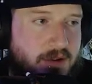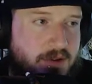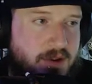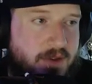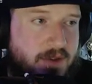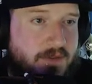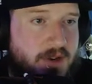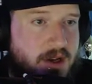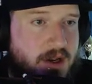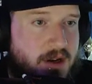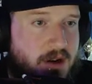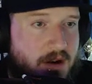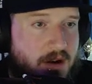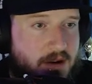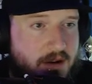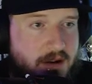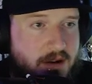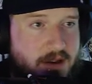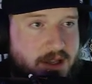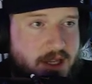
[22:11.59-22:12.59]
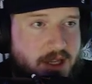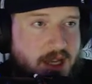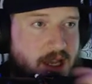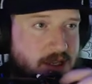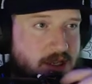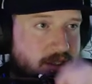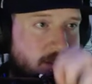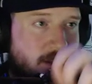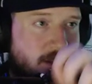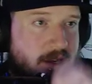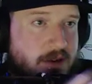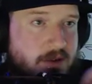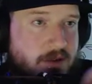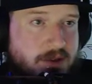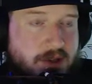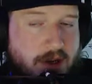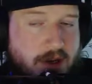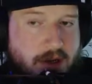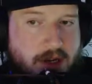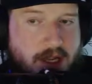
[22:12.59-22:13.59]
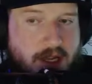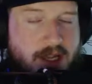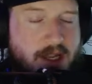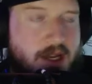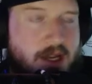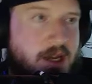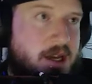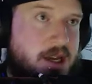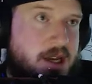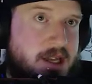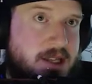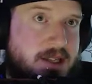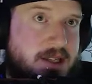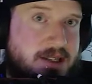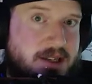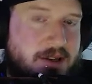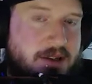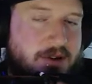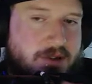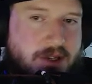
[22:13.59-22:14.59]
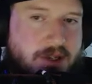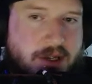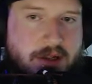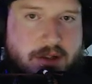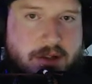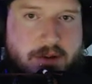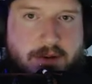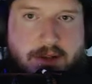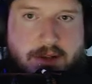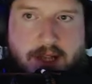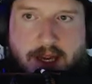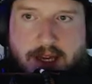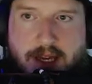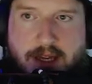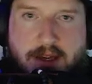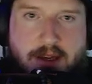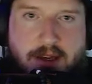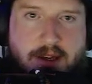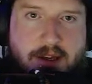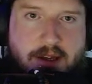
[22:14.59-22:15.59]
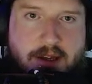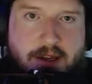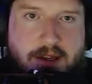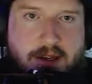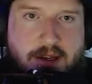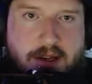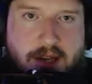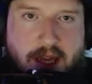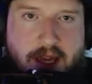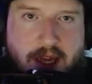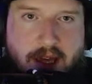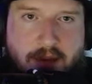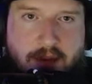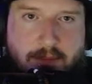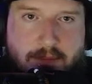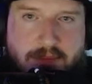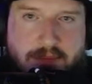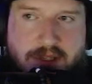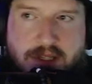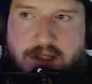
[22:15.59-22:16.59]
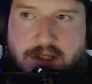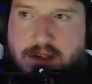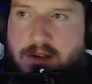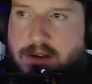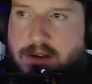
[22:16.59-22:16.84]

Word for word: You have a card that has stickers on it, and the stickers include like names,